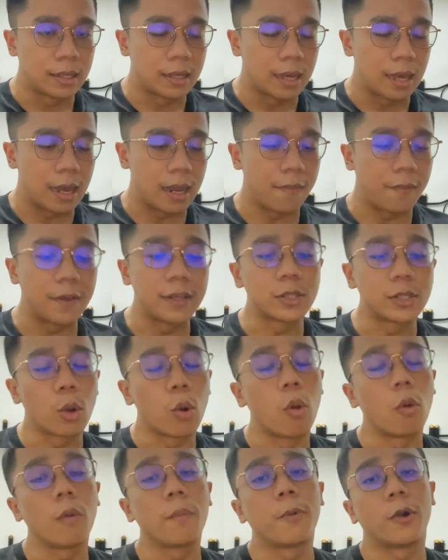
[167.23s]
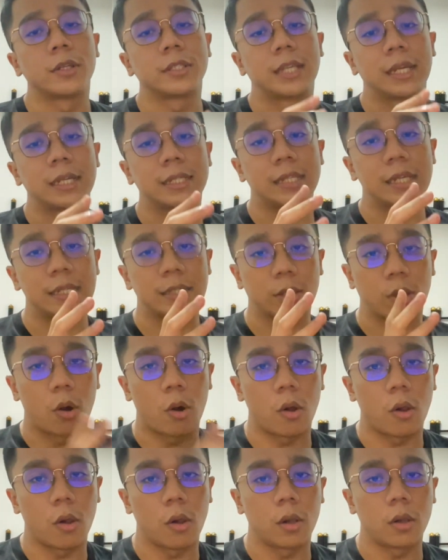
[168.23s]
and this whole process is
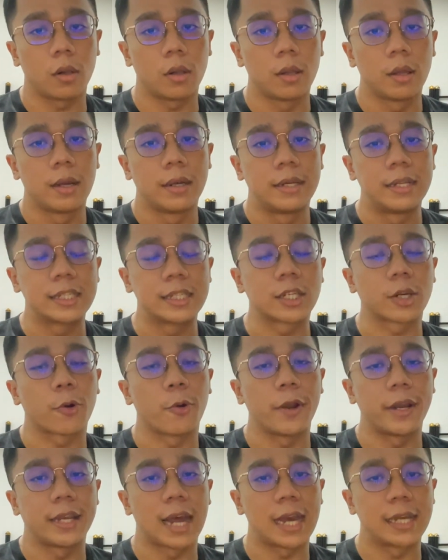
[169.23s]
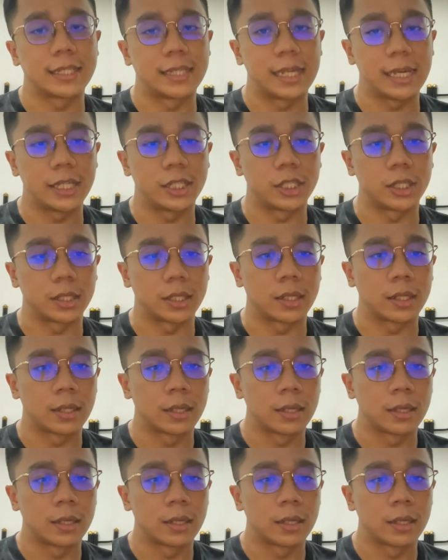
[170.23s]
called discretization,